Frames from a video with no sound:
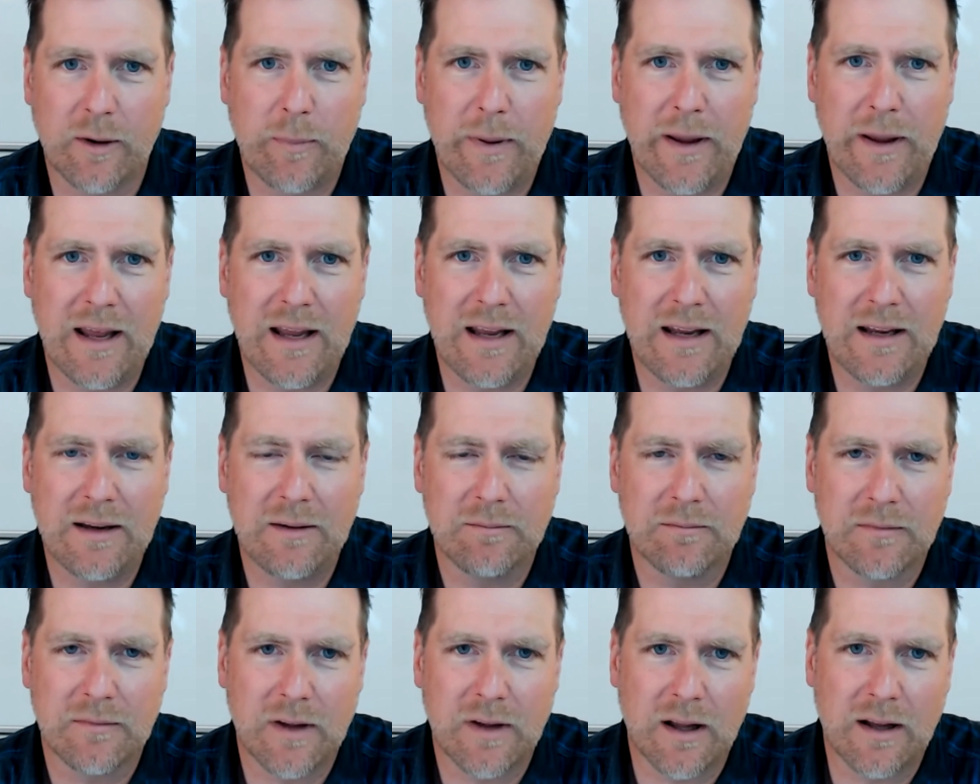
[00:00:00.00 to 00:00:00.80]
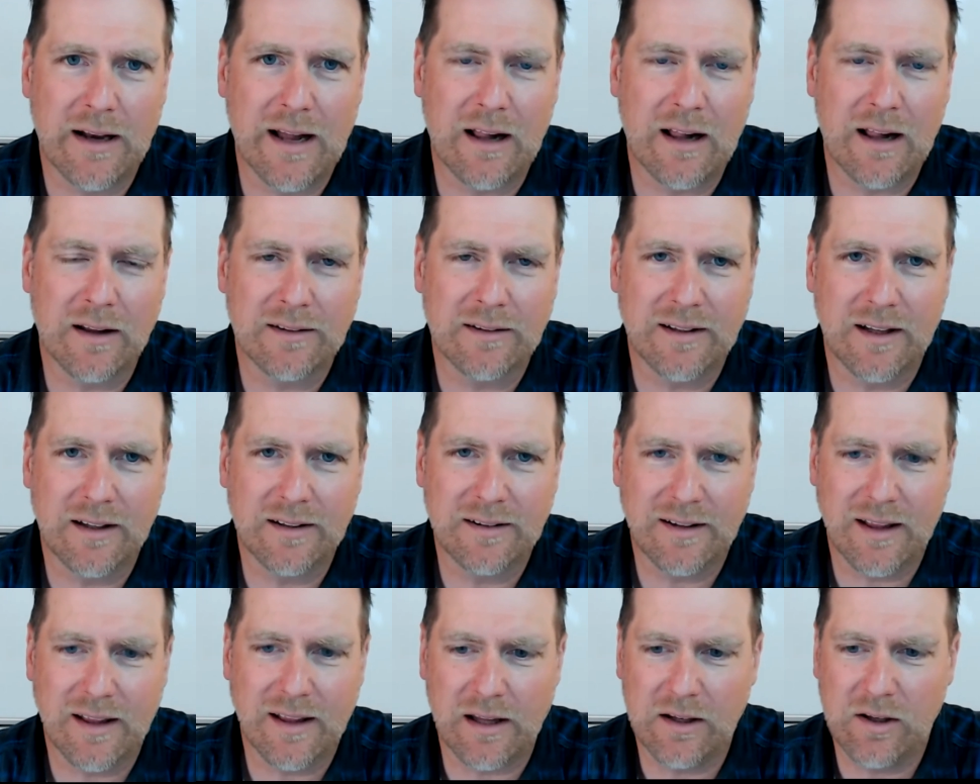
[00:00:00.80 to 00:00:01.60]
fair pay
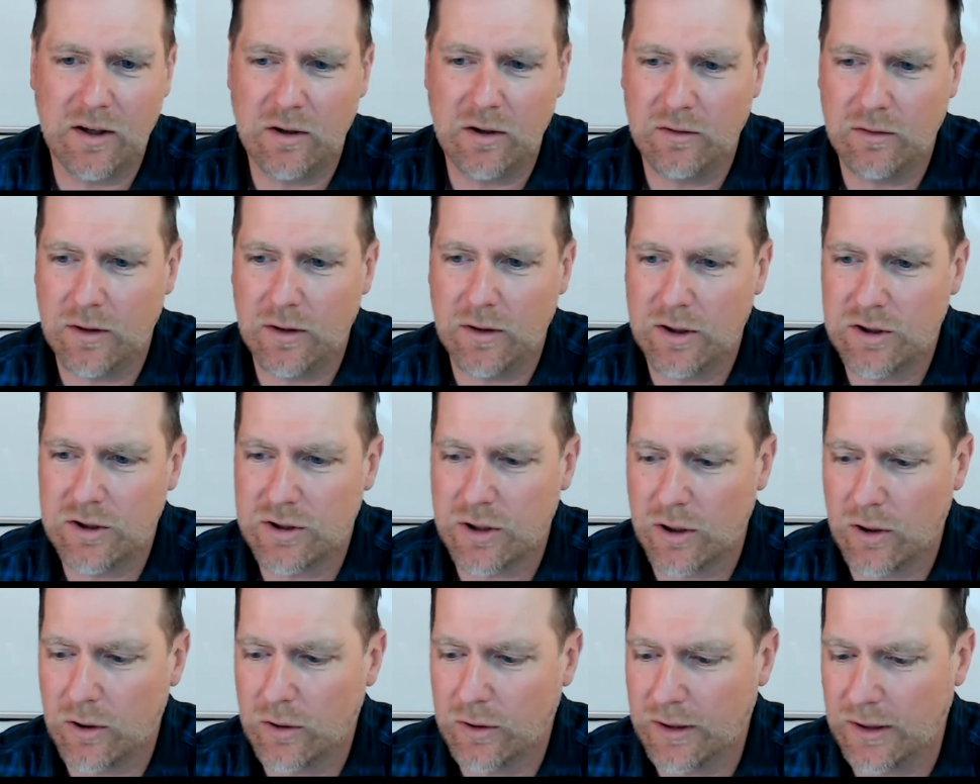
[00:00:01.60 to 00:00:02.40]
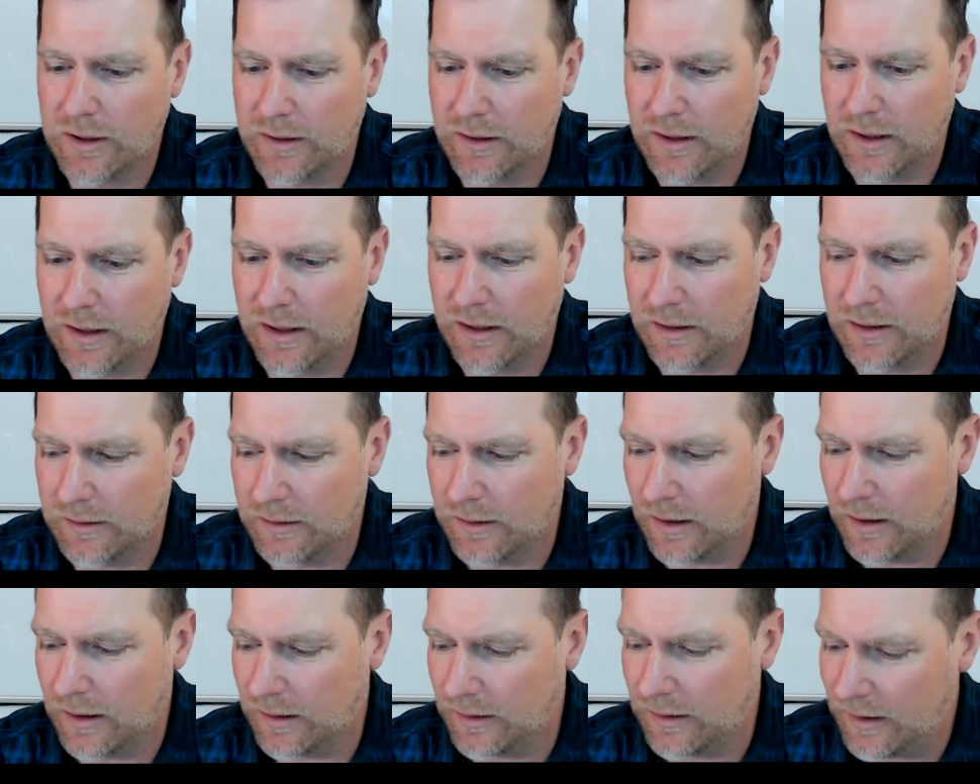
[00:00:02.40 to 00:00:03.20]
analysis that you showed,
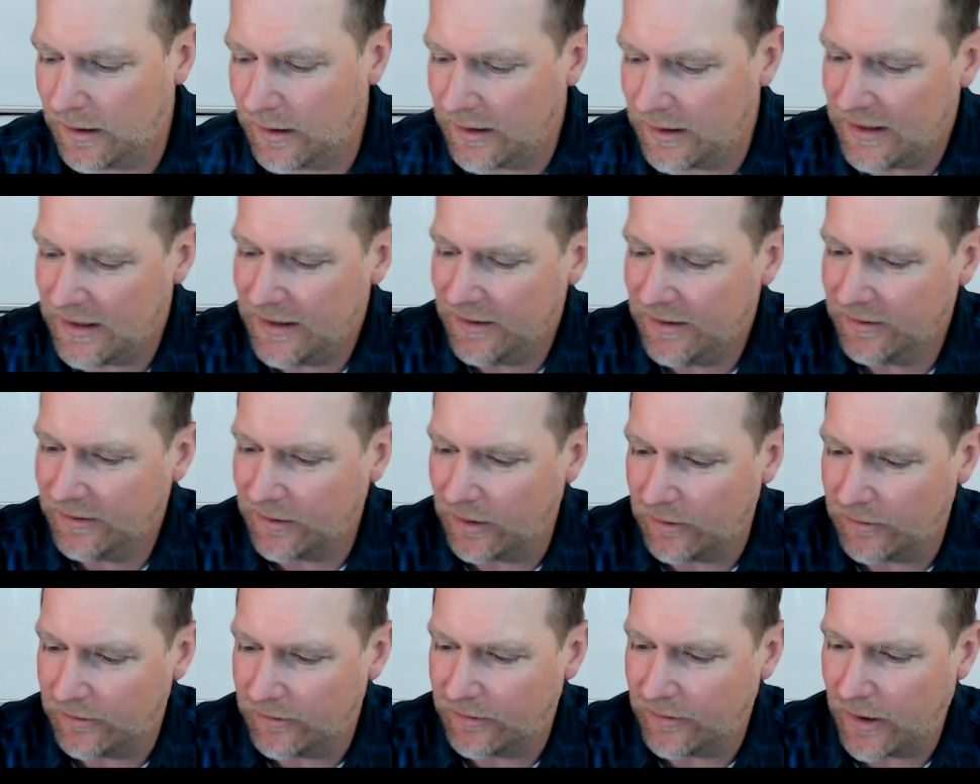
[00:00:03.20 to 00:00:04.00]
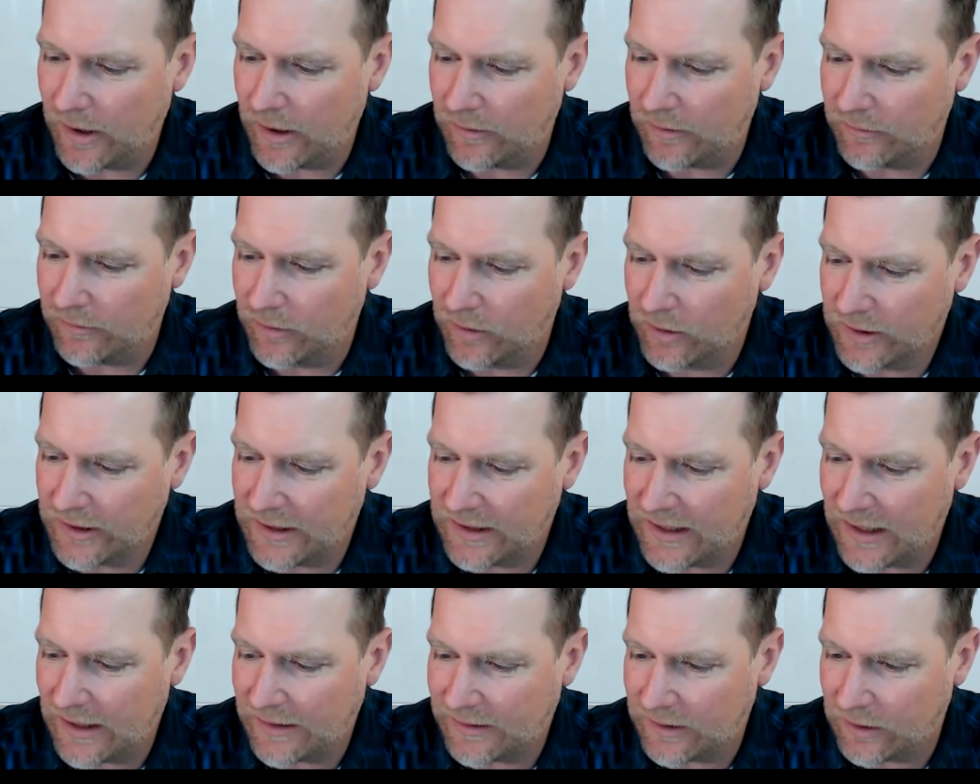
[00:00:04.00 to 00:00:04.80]
and the ease of
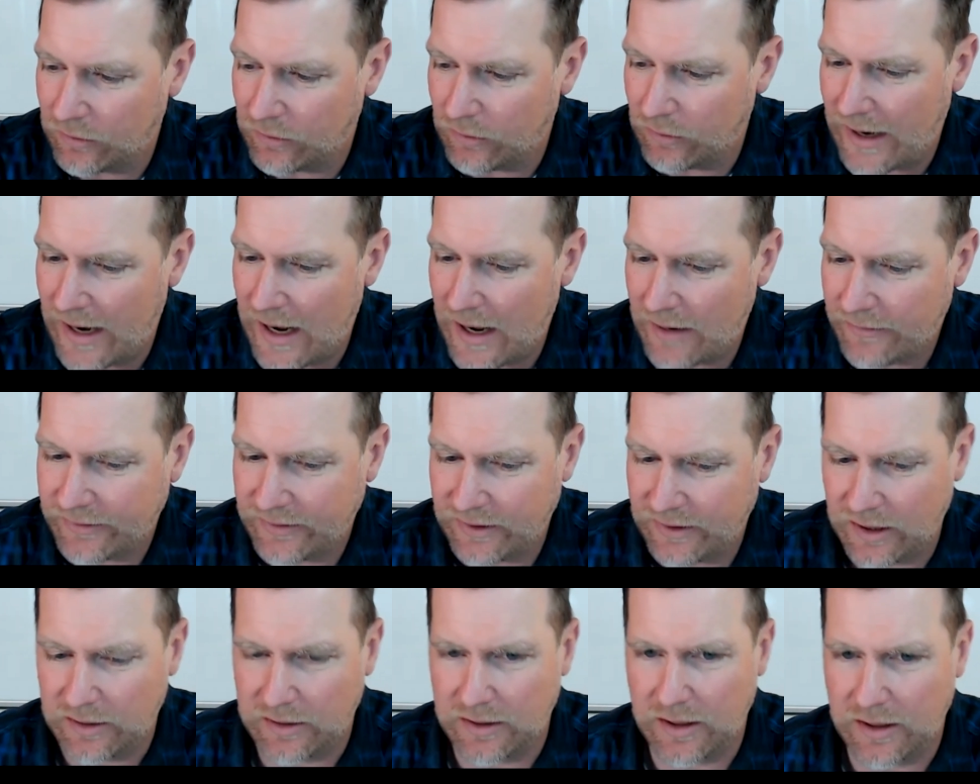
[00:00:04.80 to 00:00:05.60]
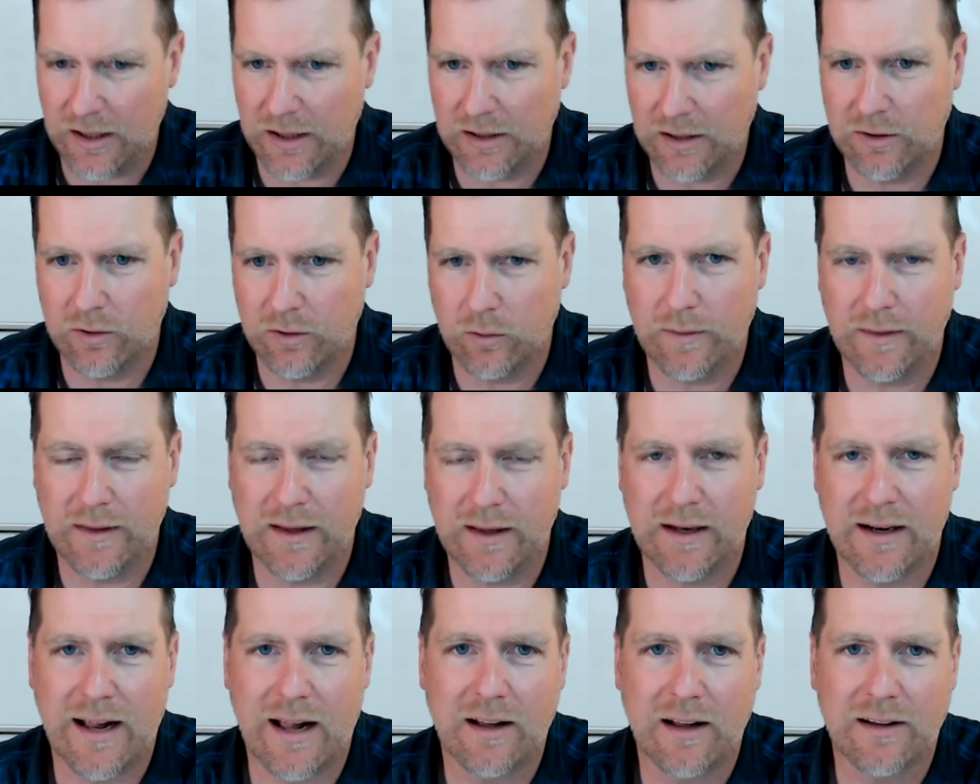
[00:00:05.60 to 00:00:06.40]
looking at the graphs and doing
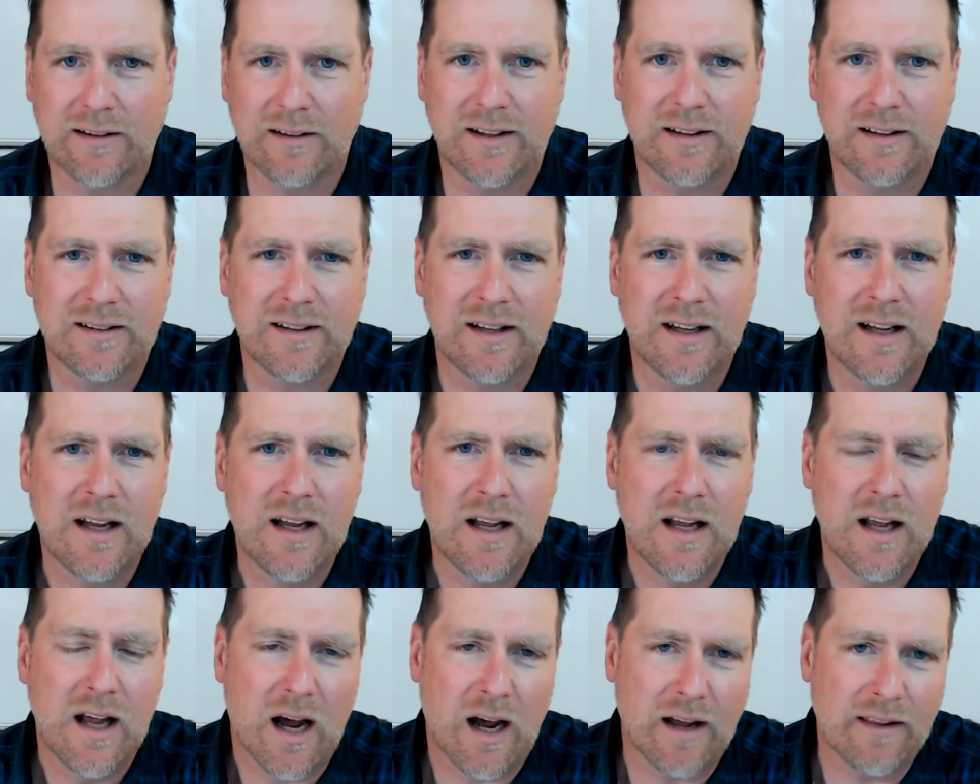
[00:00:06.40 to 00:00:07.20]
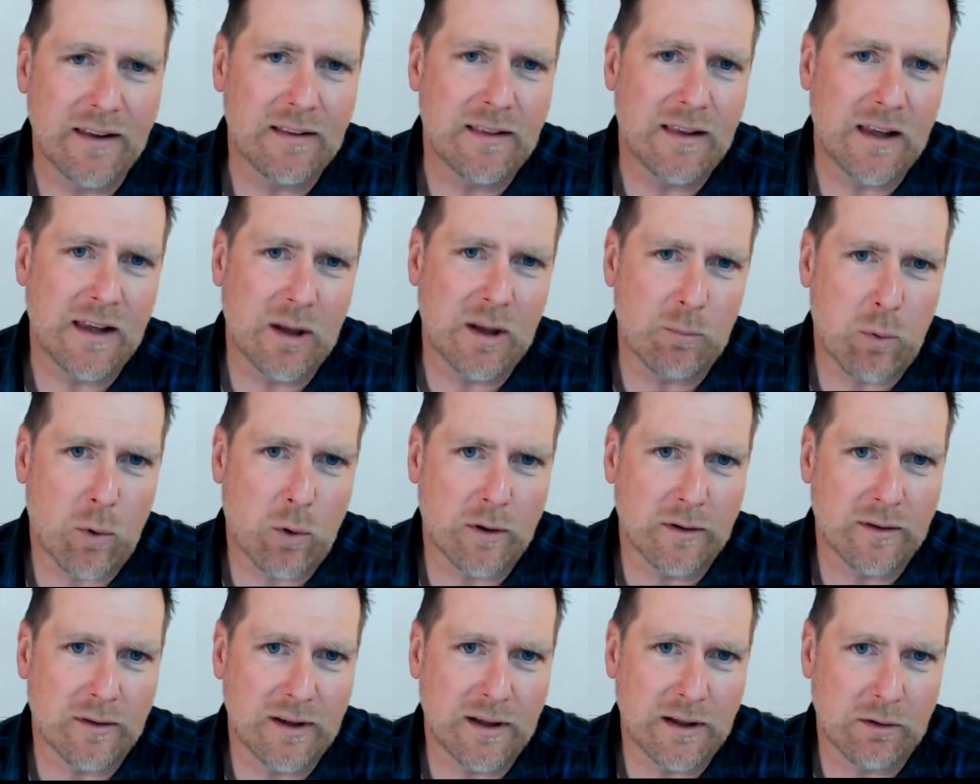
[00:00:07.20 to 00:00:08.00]
the analysis. I think the
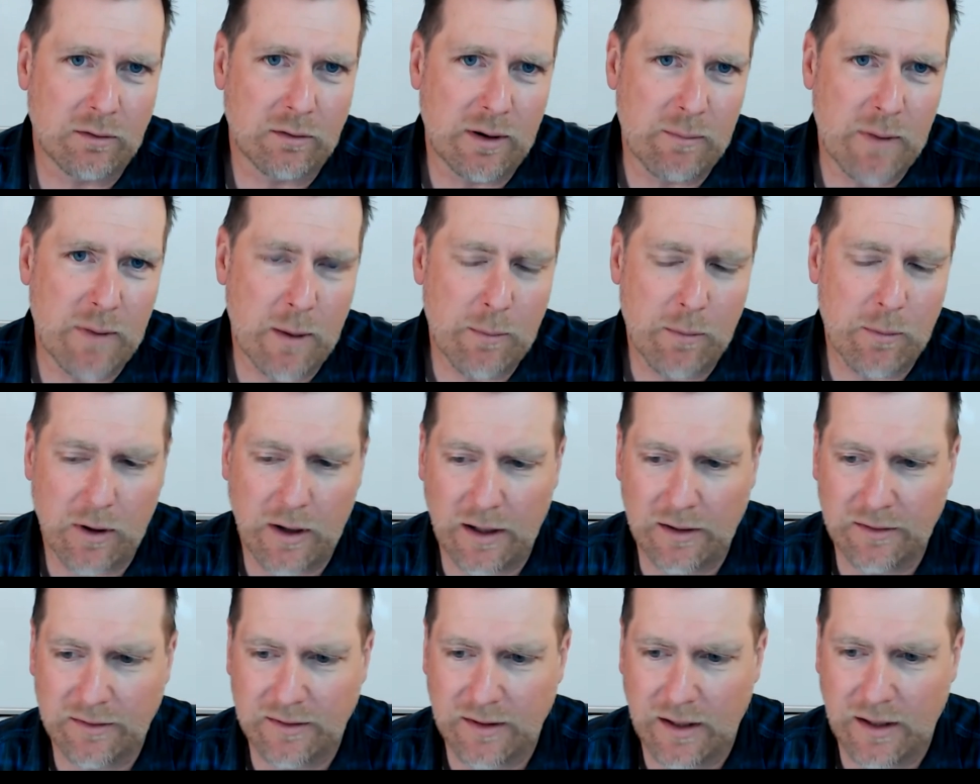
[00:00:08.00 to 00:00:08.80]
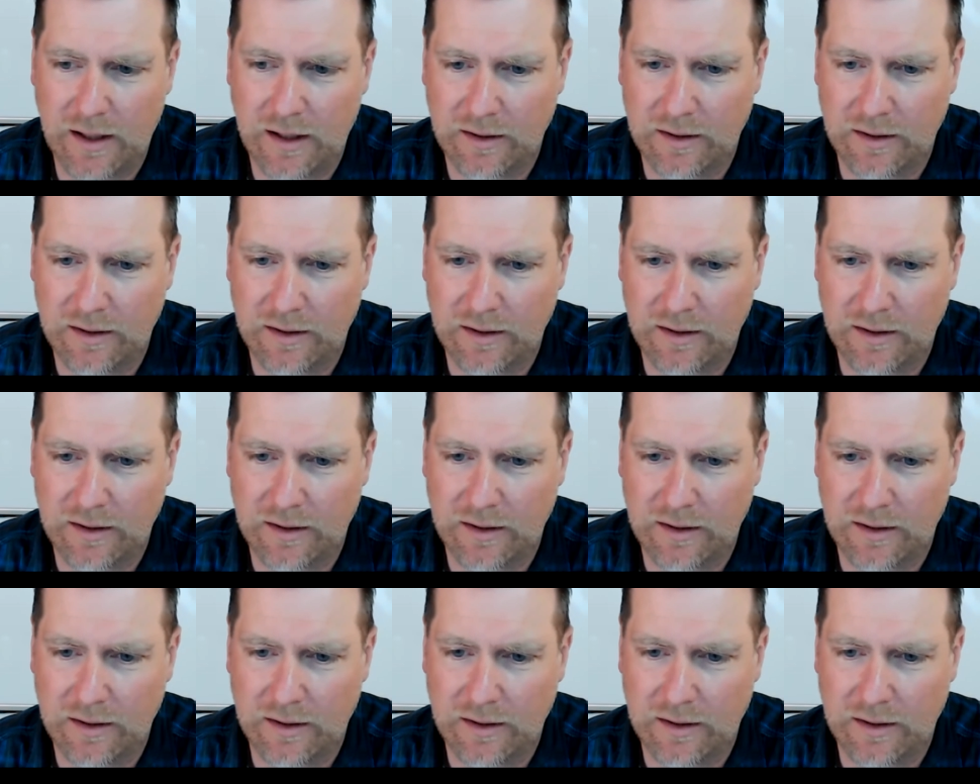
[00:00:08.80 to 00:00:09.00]
important thing to remember as